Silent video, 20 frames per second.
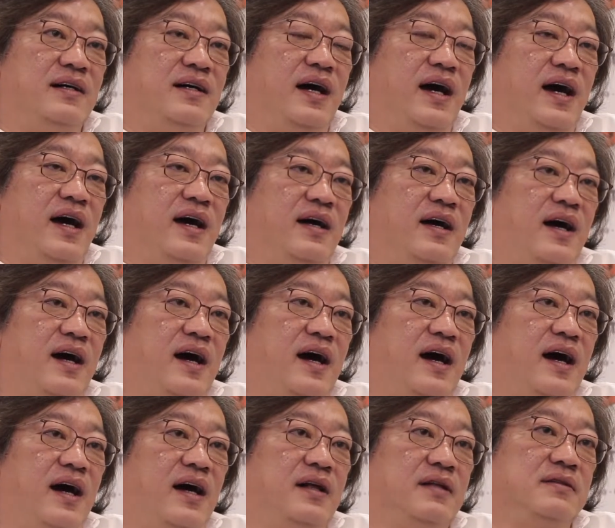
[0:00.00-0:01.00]

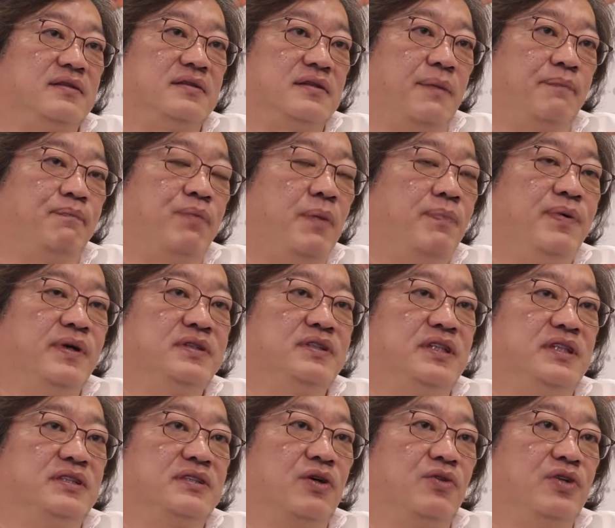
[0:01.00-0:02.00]
And the purpose
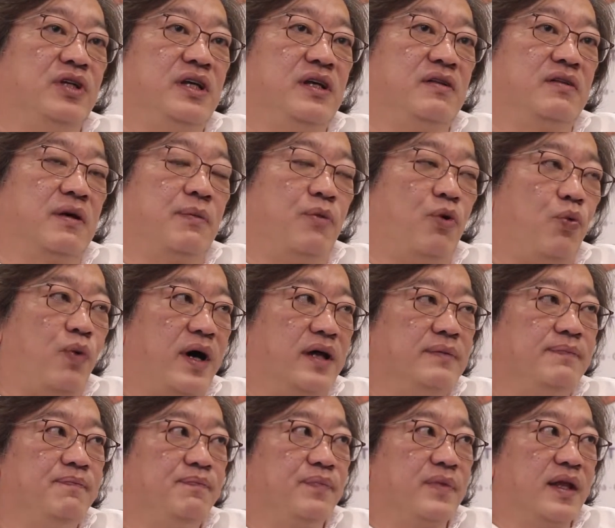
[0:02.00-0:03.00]
is only, number one,